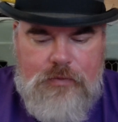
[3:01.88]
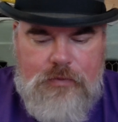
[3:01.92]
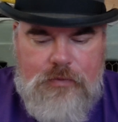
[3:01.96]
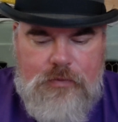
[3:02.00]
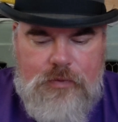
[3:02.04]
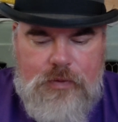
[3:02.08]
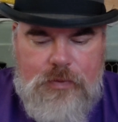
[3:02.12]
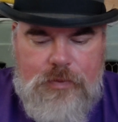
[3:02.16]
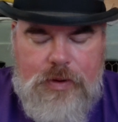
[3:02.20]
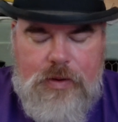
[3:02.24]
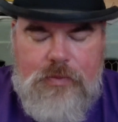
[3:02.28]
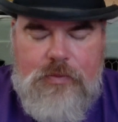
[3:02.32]

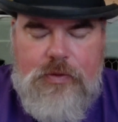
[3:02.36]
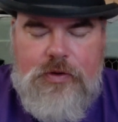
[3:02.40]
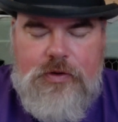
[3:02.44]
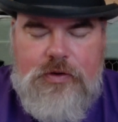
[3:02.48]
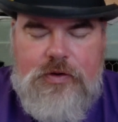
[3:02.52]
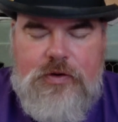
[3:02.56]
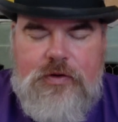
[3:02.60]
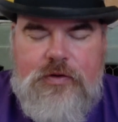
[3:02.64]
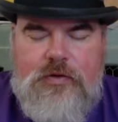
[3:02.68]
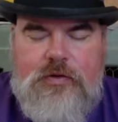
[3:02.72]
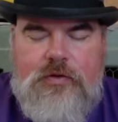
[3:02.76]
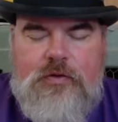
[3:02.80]
remembered
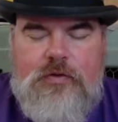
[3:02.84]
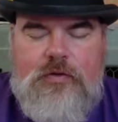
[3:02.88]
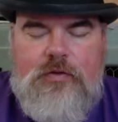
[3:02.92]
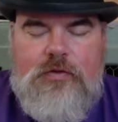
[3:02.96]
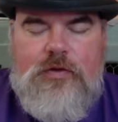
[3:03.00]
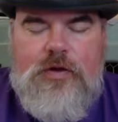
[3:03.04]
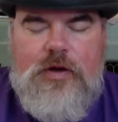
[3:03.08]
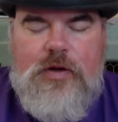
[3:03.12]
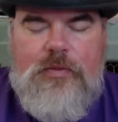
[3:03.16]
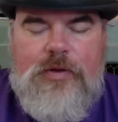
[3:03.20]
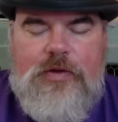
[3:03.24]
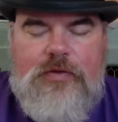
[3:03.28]
to
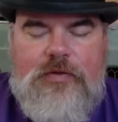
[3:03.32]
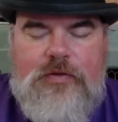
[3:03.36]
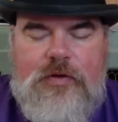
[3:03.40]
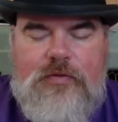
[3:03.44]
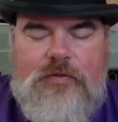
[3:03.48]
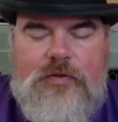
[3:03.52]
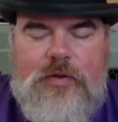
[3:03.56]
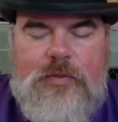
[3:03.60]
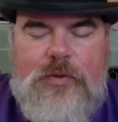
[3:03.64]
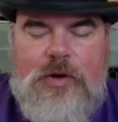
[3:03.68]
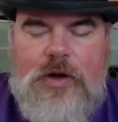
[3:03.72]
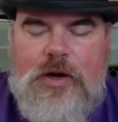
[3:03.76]
tell
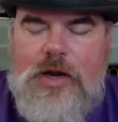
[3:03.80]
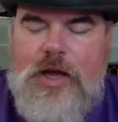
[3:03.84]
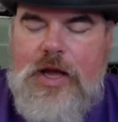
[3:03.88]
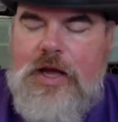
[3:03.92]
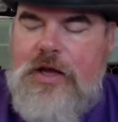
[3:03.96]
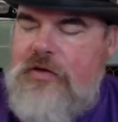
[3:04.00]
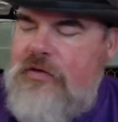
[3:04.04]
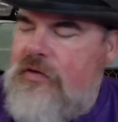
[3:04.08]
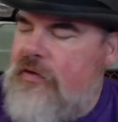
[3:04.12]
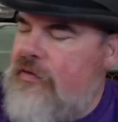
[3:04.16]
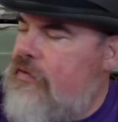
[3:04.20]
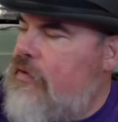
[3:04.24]
myself I'm not
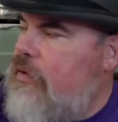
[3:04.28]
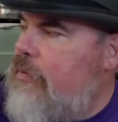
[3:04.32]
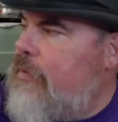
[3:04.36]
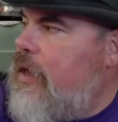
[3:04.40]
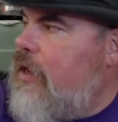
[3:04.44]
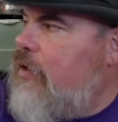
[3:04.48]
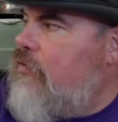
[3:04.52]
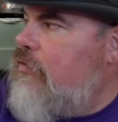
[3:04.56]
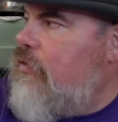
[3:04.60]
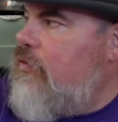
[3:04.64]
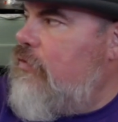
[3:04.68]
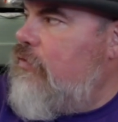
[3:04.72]
anxious, I'm
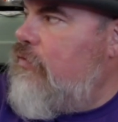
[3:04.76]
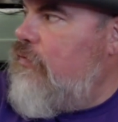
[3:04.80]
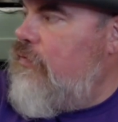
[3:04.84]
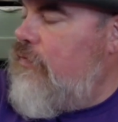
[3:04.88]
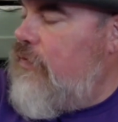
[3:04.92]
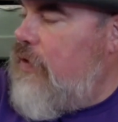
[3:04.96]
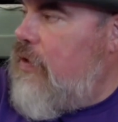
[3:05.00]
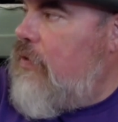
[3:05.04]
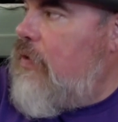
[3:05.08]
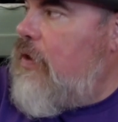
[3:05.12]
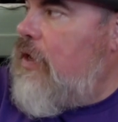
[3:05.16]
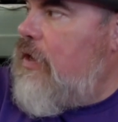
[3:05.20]
actually
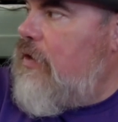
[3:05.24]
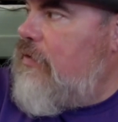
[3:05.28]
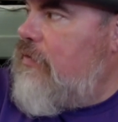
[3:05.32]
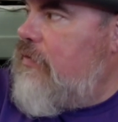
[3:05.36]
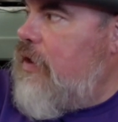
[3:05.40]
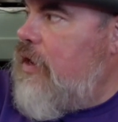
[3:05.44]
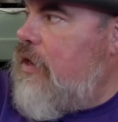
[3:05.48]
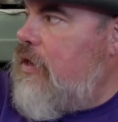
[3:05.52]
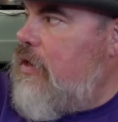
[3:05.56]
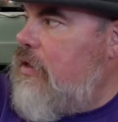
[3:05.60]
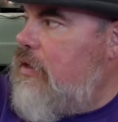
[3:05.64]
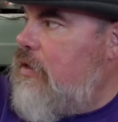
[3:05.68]
very
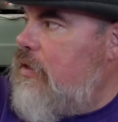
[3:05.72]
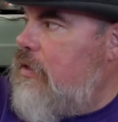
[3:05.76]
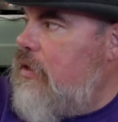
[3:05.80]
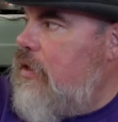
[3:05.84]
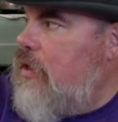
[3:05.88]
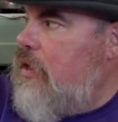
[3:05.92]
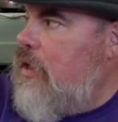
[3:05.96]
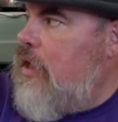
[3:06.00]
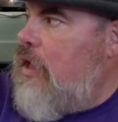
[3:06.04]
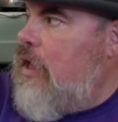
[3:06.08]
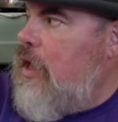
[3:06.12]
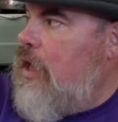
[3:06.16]
excited.
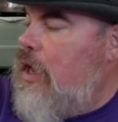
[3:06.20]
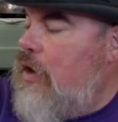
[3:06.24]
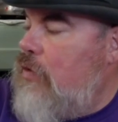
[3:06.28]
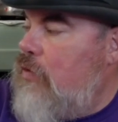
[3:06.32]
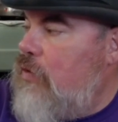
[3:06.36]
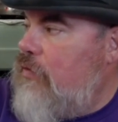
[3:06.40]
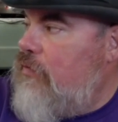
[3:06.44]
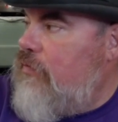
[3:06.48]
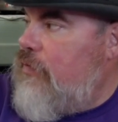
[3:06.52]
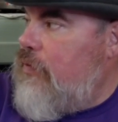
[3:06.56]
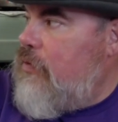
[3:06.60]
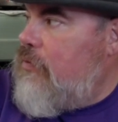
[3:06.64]
And
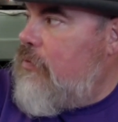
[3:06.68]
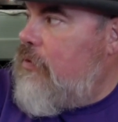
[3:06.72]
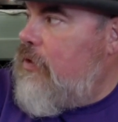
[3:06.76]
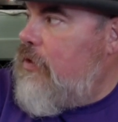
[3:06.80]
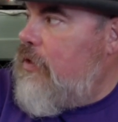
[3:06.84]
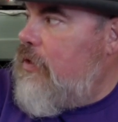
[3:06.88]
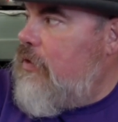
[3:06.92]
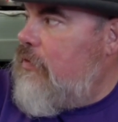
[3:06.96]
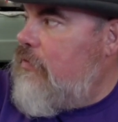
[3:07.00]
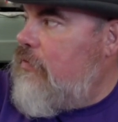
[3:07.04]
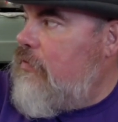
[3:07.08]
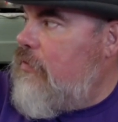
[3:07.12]
we filmed
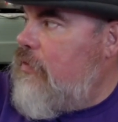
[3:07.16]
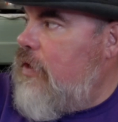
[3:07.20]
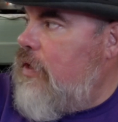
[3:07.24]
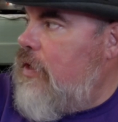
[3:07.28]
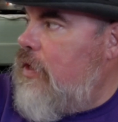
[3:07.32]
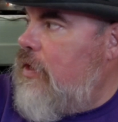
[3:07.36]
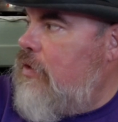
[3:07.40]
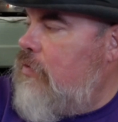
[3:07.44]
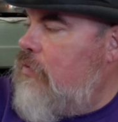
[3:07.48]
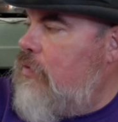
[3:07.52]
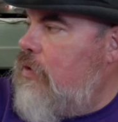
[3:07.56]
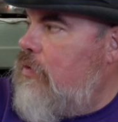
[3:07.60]
it
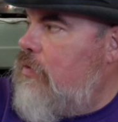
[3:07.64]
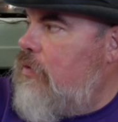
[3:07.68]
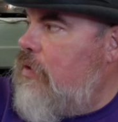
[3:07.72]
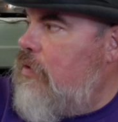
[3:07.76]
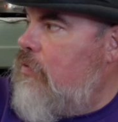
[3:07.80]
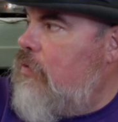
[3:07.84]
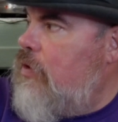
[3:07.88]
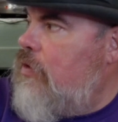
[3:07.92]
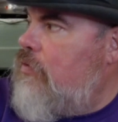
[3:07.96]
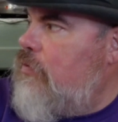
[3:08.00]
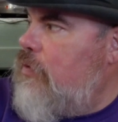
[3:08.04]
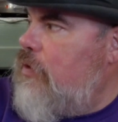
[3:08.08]
yesterday, and
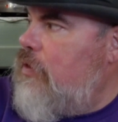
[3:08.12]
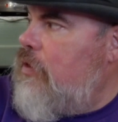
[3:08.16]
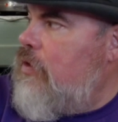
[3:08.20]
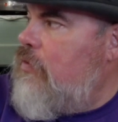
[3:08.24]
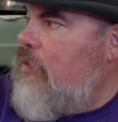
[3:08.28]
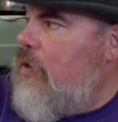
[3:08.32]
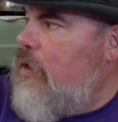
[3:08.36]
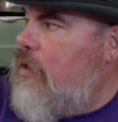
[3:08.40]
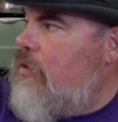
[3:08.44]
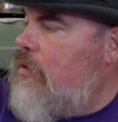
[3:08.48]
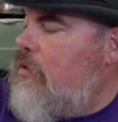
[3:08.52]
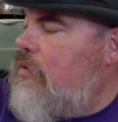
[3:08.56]
it went really
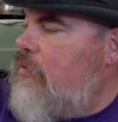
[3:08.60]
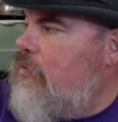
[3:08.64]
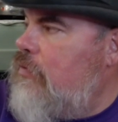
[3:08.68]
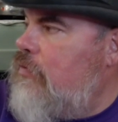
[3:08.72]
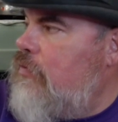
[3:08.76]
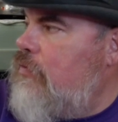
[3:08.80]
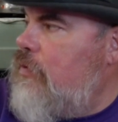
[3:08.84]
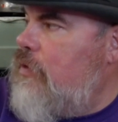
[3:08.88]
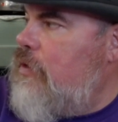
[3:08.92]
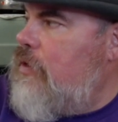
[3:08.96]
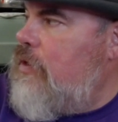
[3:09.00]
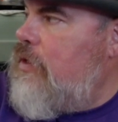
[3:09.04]
well. It
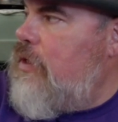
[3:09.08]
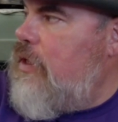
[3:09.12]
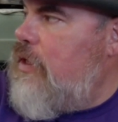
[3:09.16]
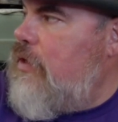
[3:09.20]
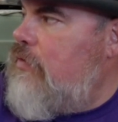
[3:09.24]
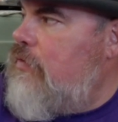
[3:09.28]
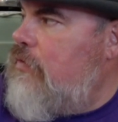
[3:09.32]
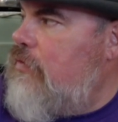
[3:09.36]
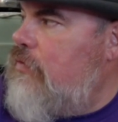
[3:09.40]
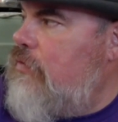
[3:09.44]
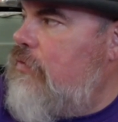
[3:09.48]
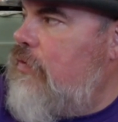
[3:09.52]
was really
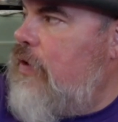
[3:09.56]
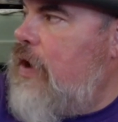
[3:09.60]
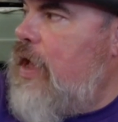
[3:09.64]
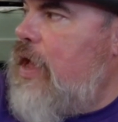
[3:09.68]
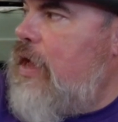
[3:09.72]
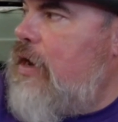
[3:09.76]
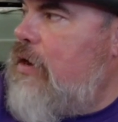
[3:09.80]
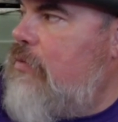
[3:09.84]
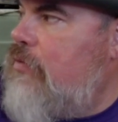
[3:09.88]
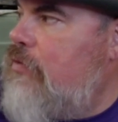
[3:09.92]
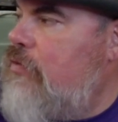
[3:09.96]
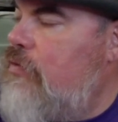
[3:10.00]
nice. It was for
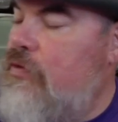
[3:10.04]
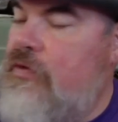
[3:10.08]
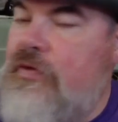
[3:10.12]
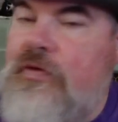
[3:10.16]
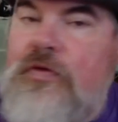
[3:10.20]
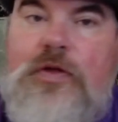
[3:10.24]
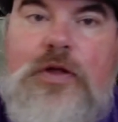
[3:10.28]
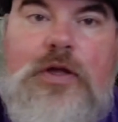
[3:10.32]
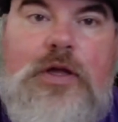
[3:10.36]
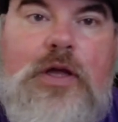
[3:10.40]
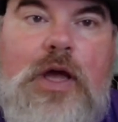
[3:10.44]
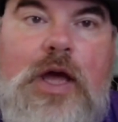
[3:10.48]
Adams, which
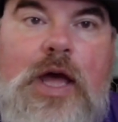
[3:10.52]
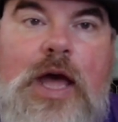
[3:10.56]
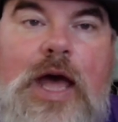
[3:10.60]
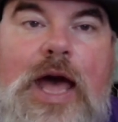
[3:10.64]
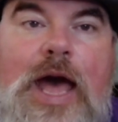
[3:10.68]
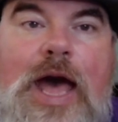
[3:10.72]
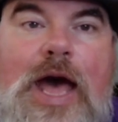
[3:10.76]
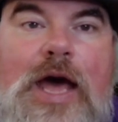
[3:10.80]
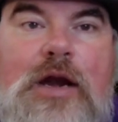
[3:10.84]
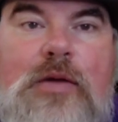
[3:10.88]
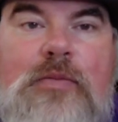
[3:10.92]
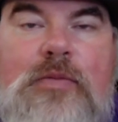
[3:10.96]
is
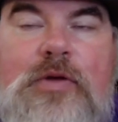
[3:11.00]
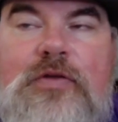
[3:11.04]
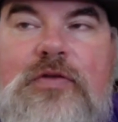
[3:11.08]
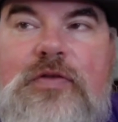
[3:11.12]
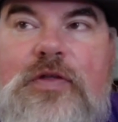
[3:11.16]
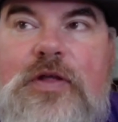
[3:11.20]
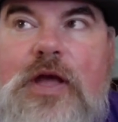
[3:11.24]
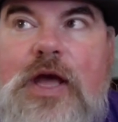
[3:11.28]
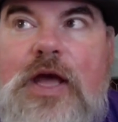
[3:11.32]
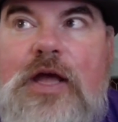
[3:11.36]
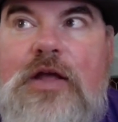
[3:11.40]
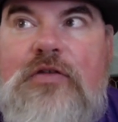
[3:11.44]
Adam is
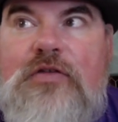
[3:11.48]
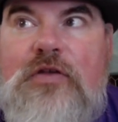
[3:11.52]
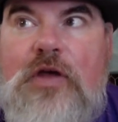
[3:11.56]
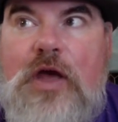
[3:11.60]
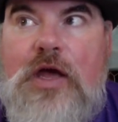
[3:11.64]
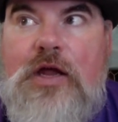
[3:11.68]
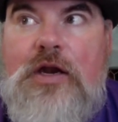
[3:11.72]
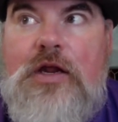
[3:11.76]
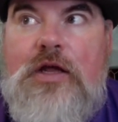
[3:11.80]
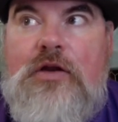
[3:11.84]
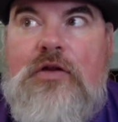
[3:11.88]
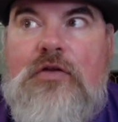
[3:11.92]
the
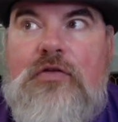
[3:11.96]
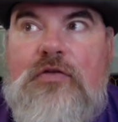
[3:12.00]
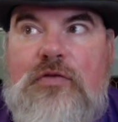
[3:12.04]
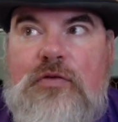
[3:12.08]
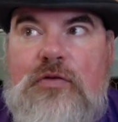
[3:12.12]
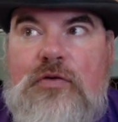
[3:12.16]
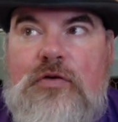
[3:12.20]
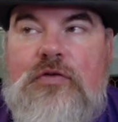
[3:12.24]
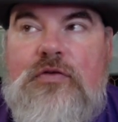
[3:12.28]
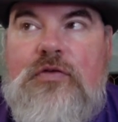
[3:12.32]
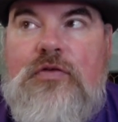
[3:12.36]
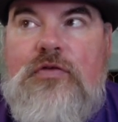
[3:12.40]
Anxiety
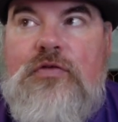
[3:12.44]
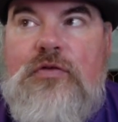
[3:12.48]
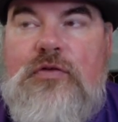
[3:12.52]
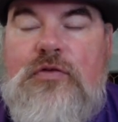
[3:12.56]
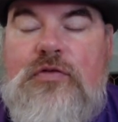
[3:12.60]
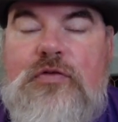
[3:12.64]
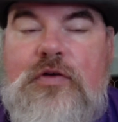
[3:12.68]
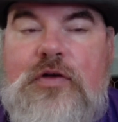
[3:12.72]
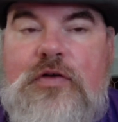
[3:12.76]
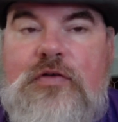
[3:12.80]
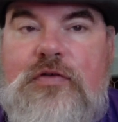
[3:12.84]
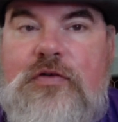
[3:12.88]
Disorders
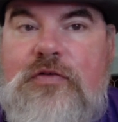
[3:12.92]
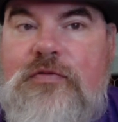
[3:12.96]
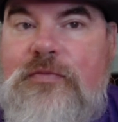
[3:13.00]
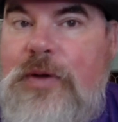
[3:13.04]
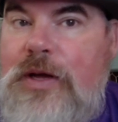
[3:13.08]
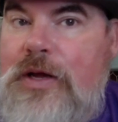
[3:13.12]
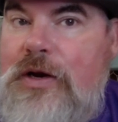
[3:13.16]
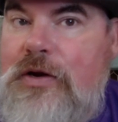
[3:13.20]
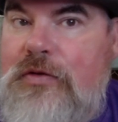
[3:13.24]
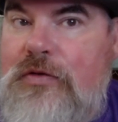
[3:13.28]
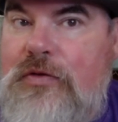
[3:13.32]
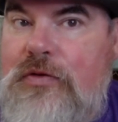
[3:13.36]
Association of
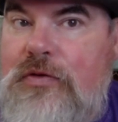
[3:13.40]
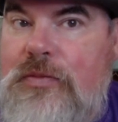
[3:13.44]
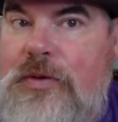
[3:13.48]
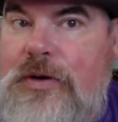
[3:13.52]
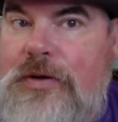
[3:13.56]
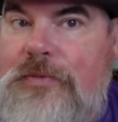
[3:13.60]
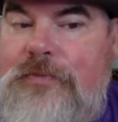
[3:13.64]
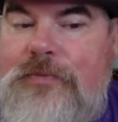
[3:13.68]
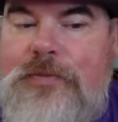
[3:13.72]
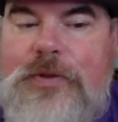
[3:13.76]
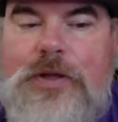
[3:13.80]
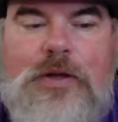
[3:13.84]

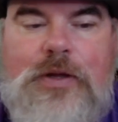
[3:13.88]
Manitoba.